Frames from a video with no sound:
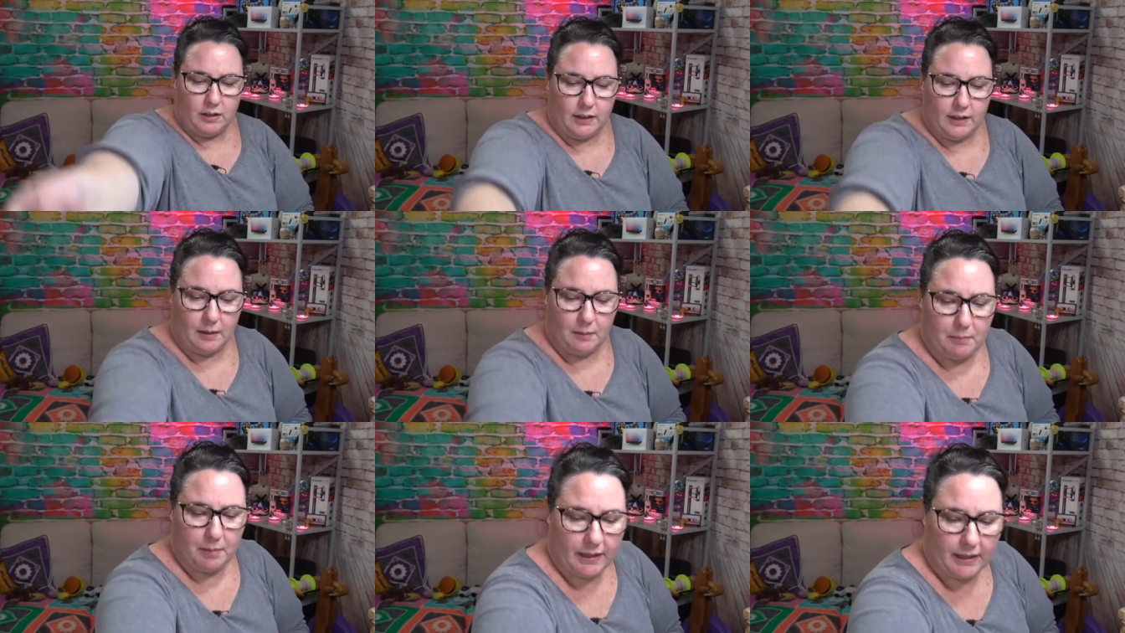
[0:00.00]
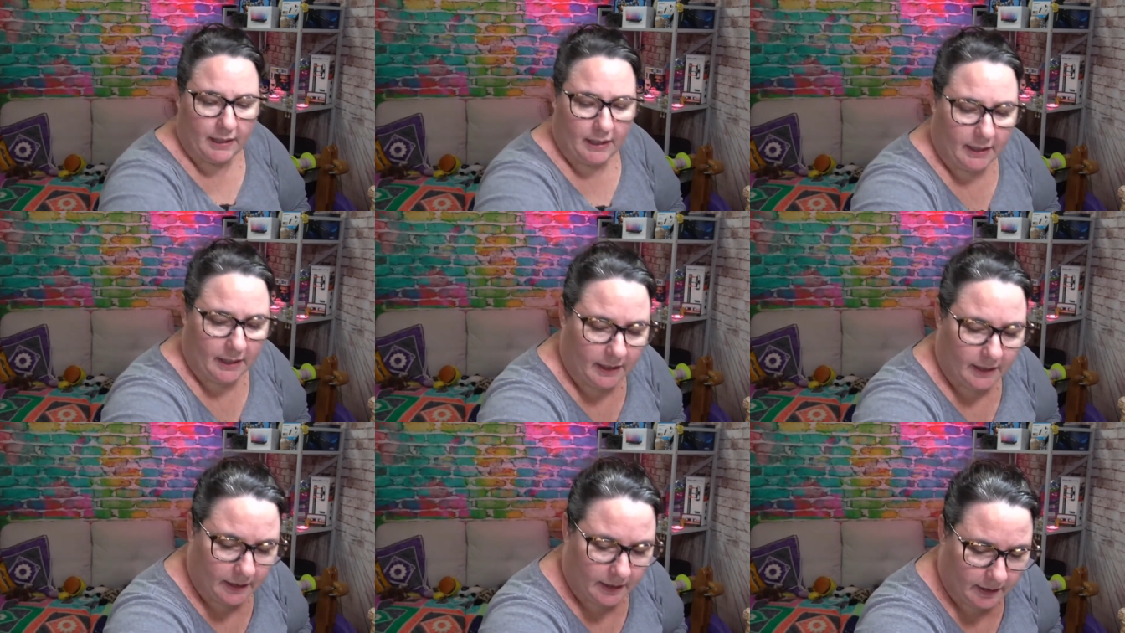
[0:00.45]
come back
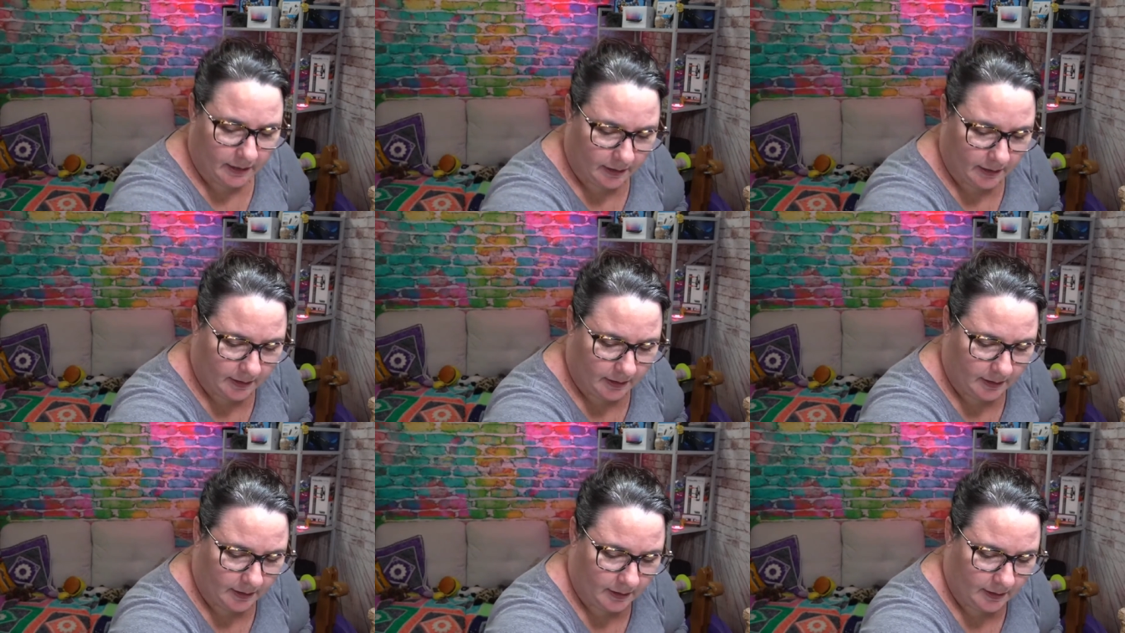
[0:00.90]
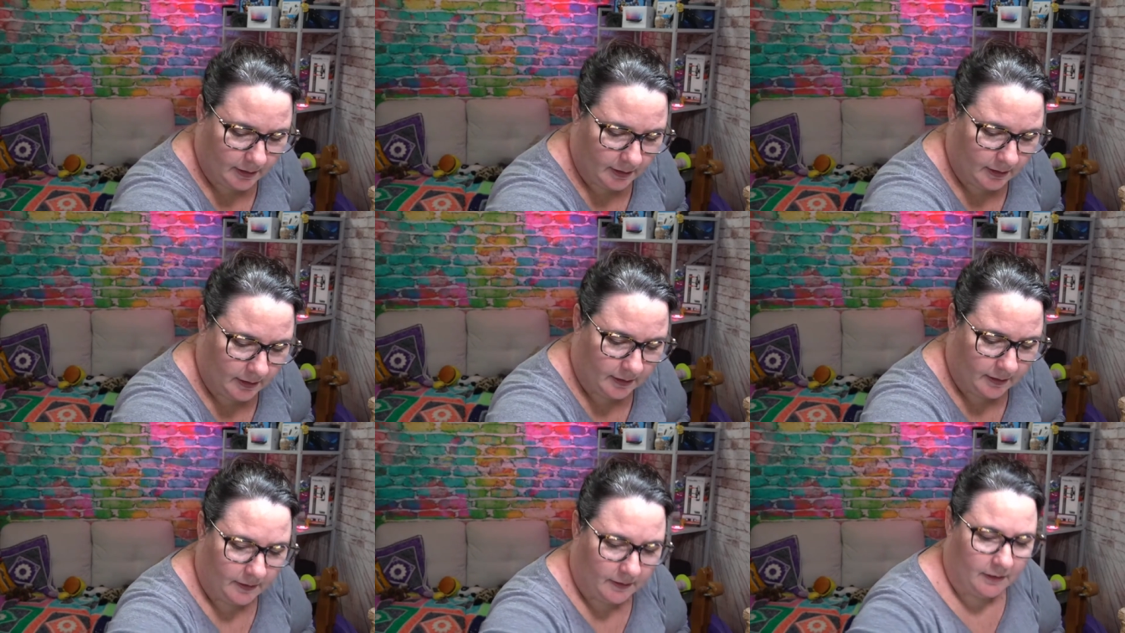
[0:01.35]
here.
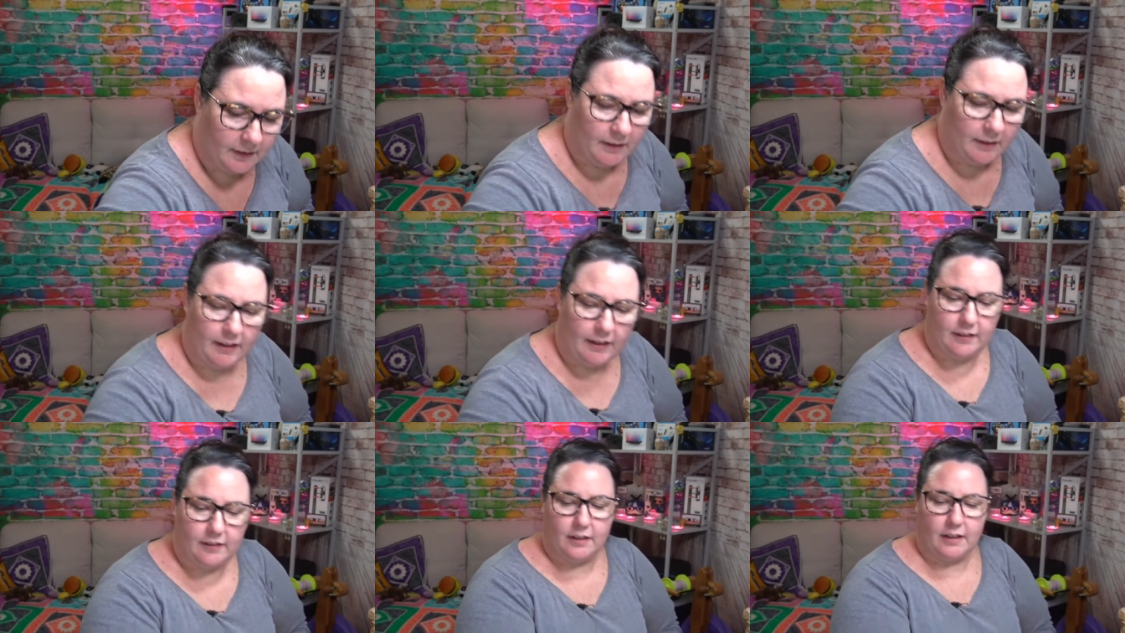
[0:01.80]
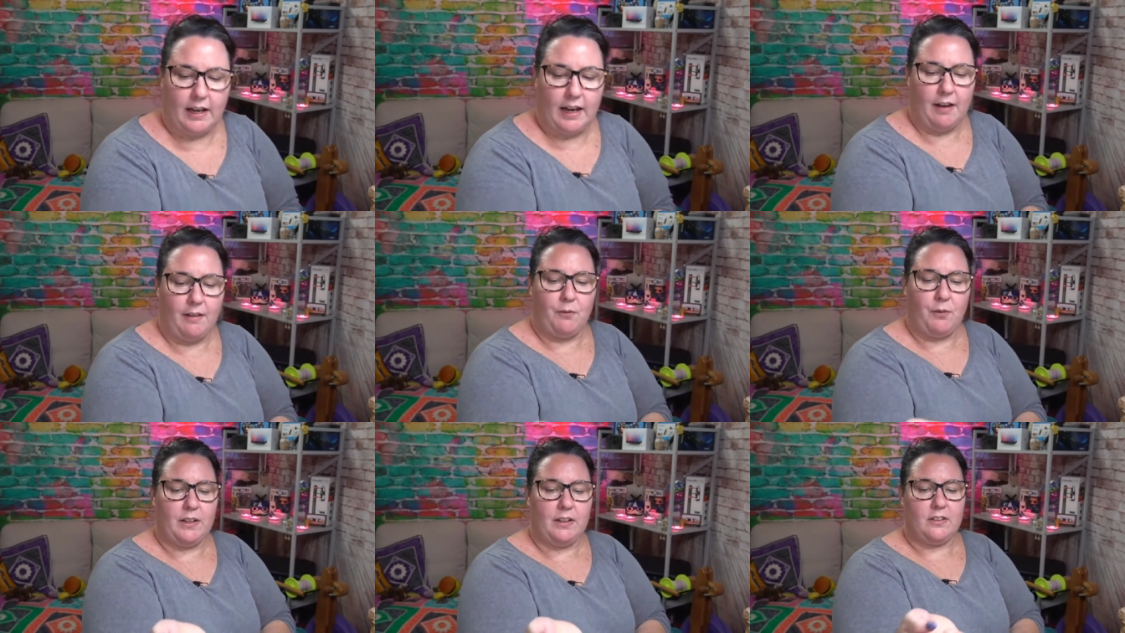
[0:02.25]
These are
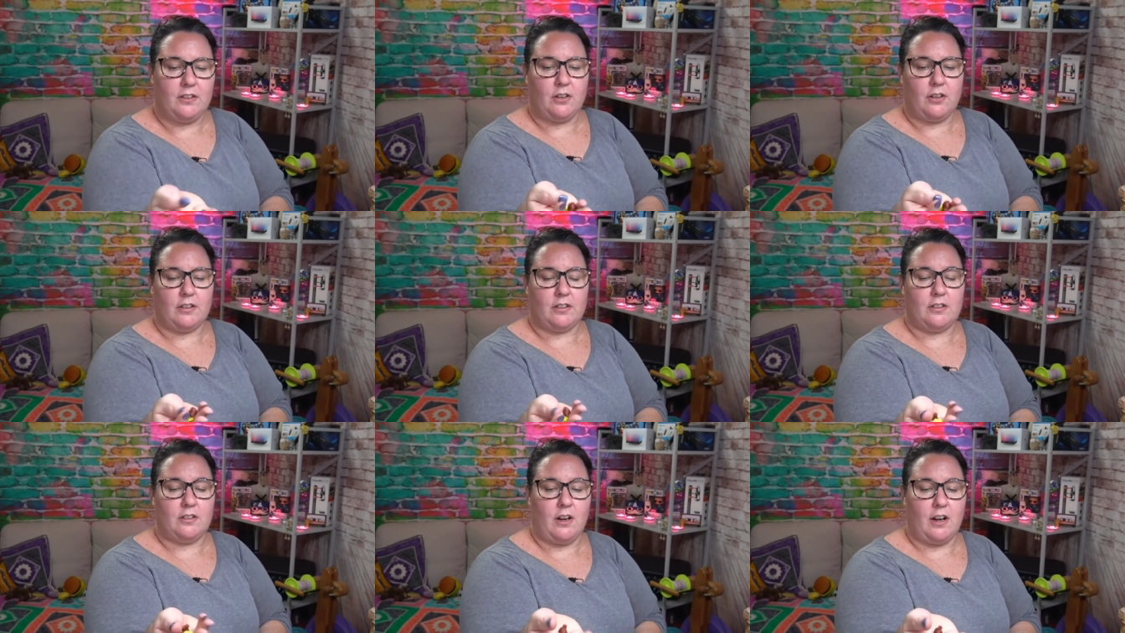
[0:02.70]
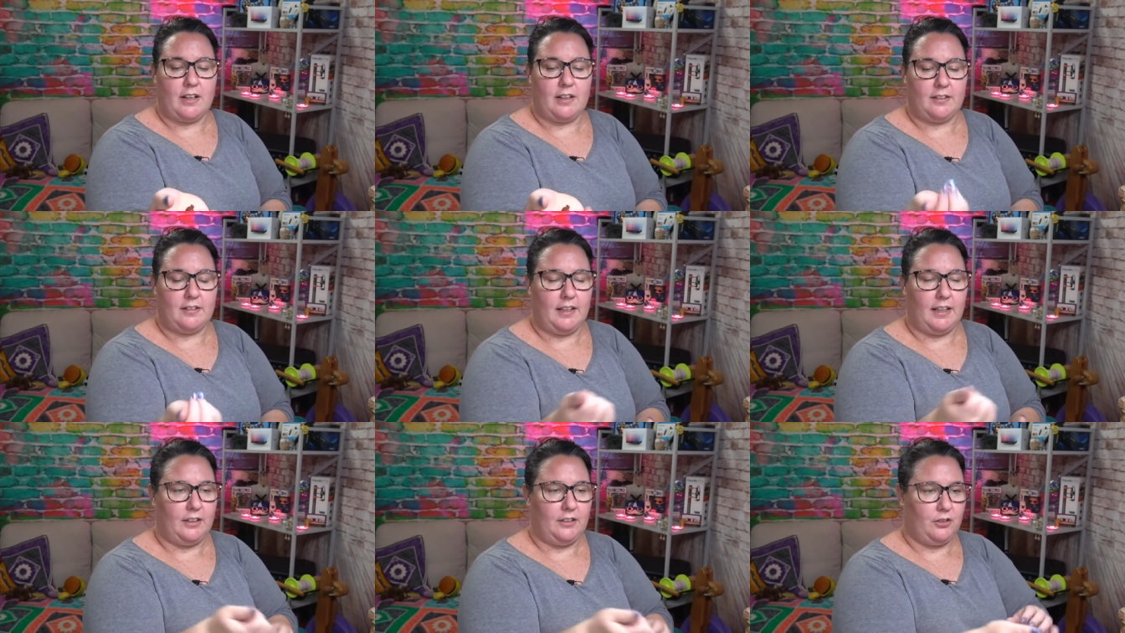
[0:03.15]
everyone Scott Snyder
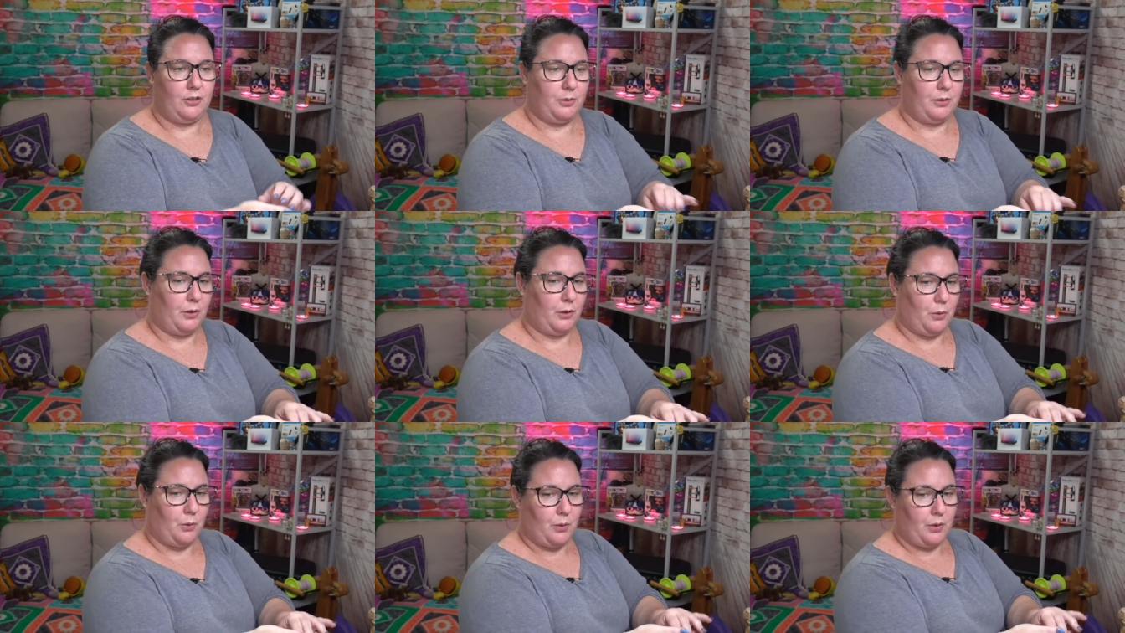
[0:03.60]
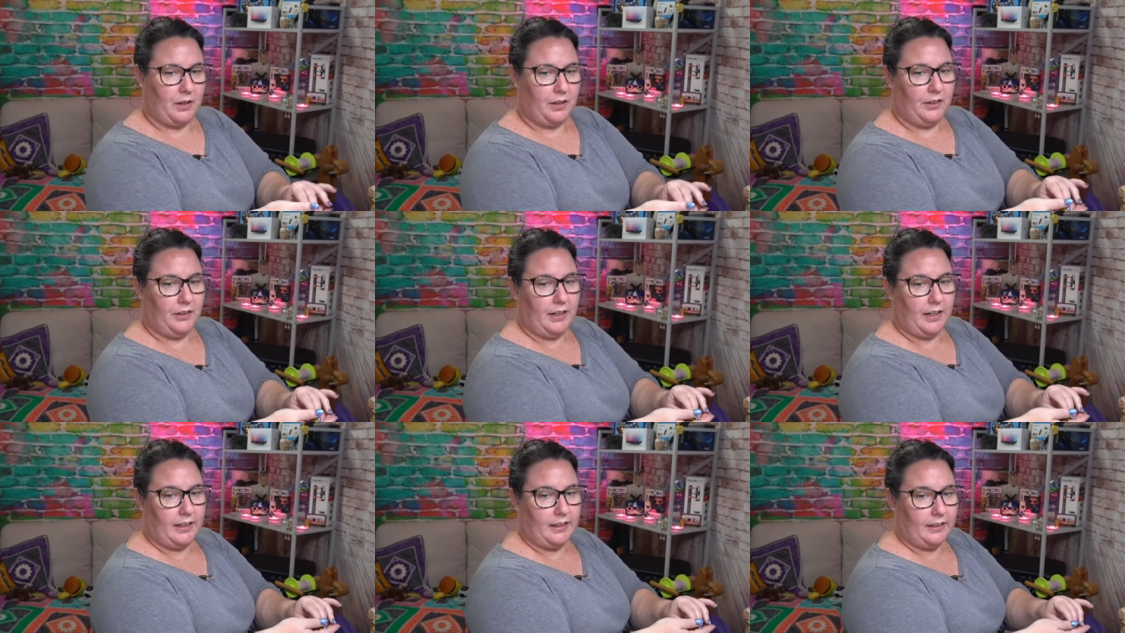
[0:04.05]
sends you an order, you
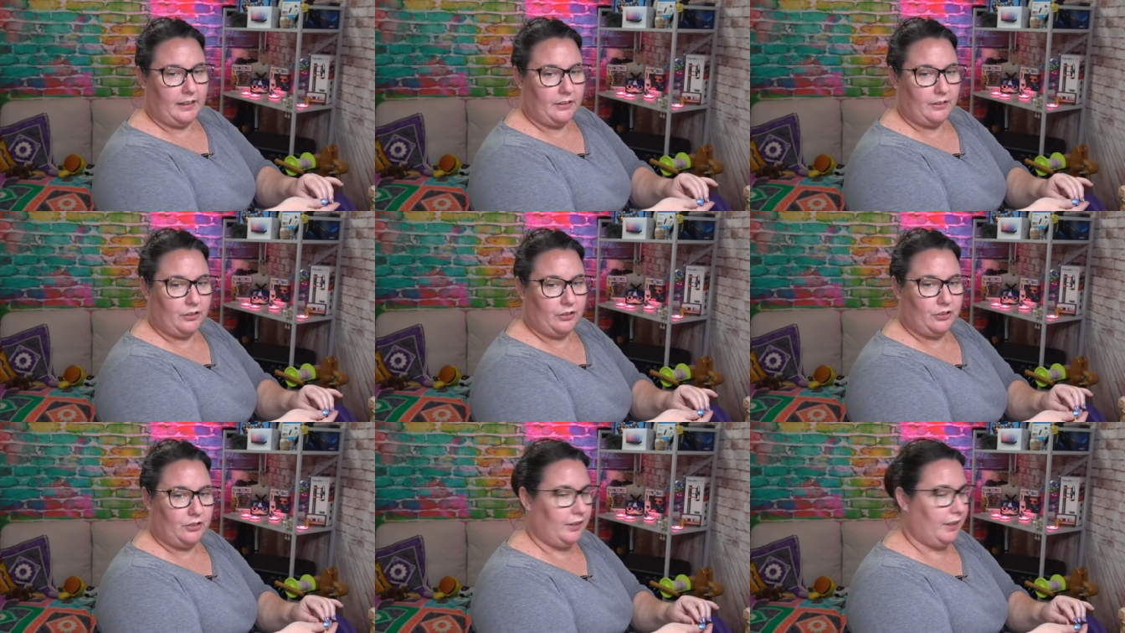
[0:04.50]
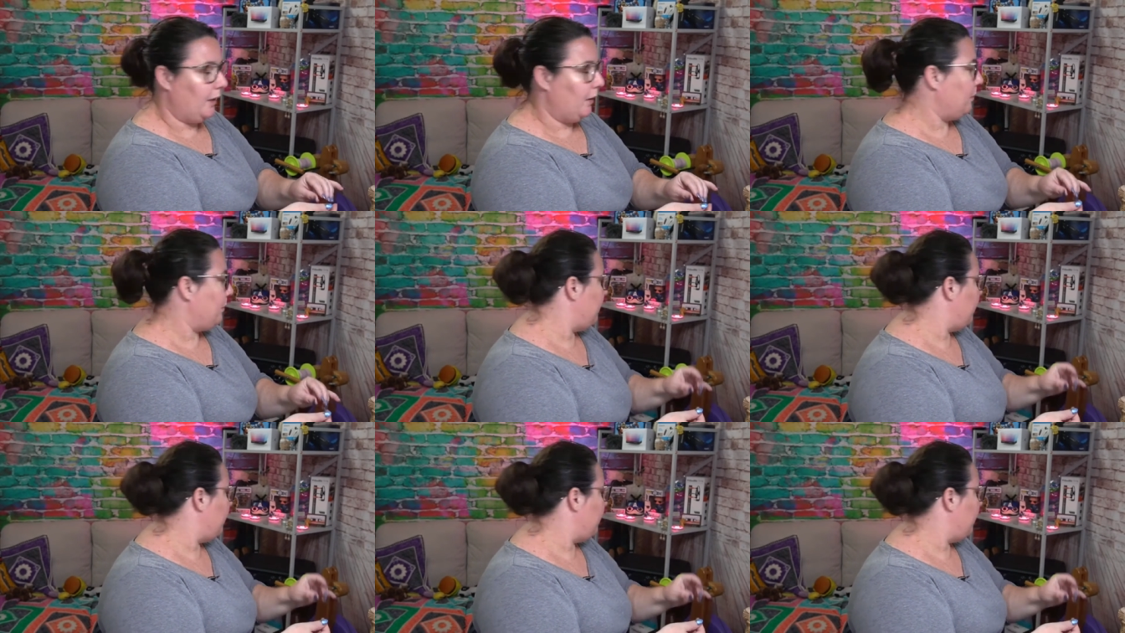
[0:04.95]
get a little sheep